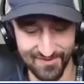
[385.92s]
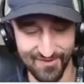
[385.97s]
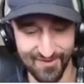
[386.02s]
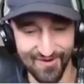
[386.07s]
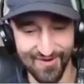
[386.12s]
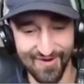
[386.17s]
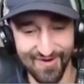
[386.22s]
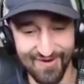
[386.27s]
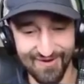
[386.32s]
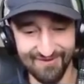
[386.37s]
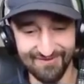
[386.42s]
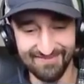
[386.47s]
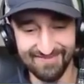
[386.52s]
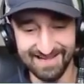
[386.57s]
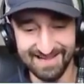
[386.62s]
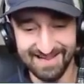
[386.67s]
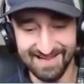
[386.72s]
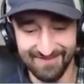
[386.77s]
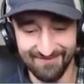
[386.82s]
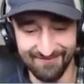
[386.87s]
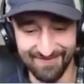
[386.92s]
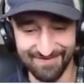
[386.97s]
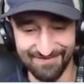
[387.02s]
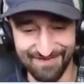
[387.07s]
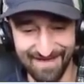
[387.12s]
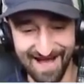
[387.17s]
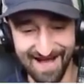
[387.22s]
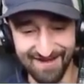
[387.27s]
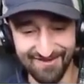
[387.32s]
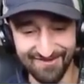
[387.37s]
oh, we
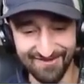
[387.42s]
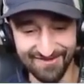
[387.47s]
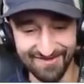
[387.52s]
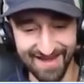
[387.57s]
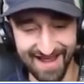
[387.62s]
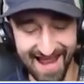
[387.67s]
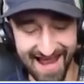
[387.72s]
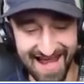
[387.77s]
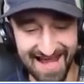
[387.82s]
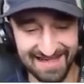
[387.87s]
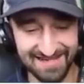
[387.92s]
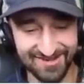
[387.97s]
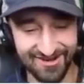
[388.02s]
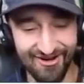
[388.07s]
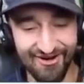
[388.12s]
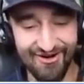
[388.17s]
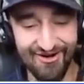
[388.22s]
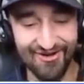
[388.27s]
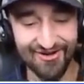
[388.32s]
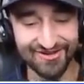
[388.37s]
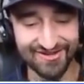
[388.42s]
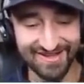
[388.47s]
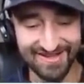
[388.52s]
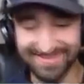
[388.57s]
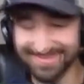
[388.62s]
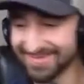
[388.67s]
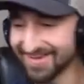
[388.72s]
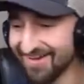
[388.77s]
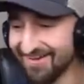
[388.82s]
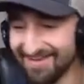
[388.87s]
found eight gold!
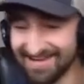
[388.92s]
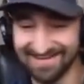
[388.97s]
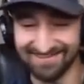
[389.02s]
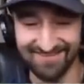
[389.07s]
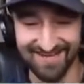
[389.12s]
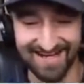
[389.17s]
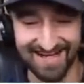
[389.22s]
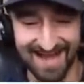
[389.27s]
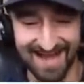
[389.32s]
Let's go, I can make an